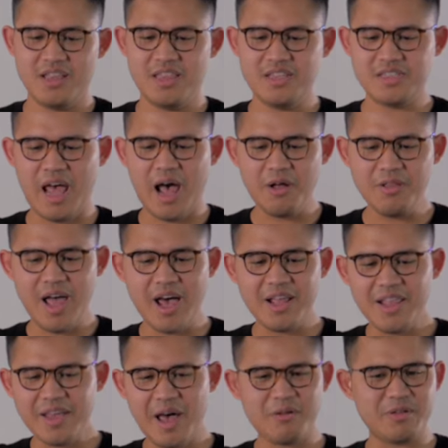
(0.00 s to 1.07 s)
This how I
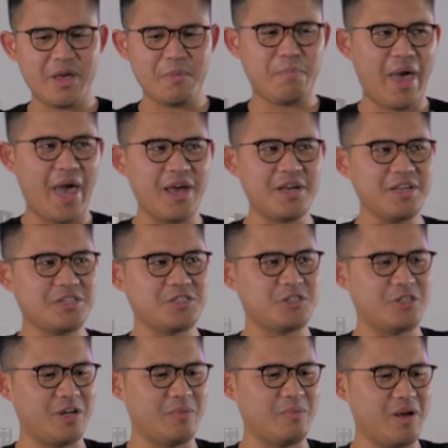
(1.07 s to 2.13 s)
like how they package
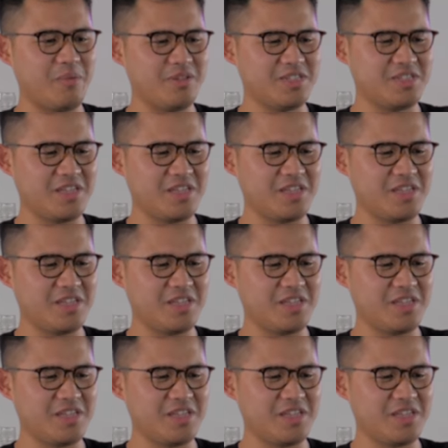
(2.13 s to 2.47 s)
them. I um, mean,